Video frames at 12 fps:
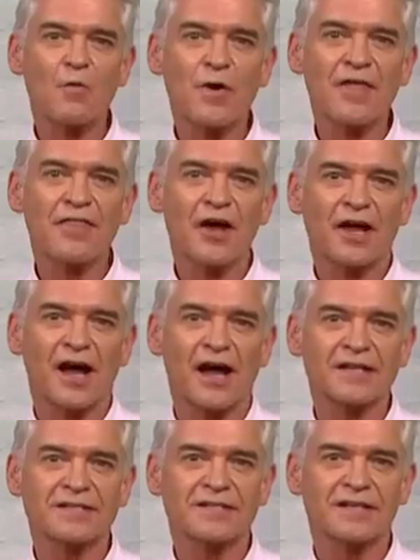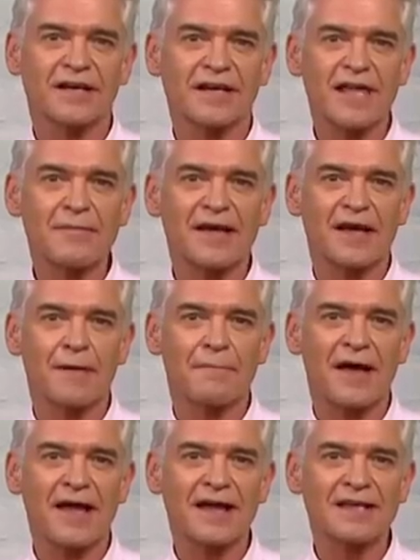with her guide to keeping it at
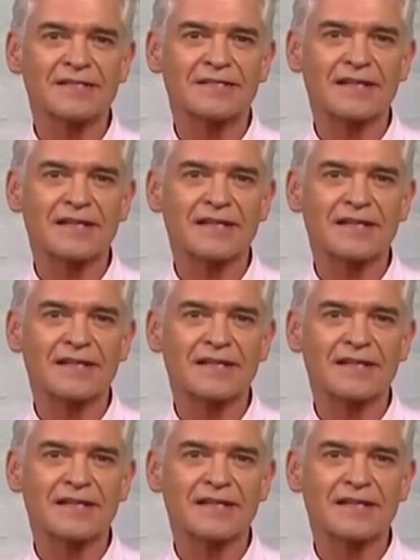bay is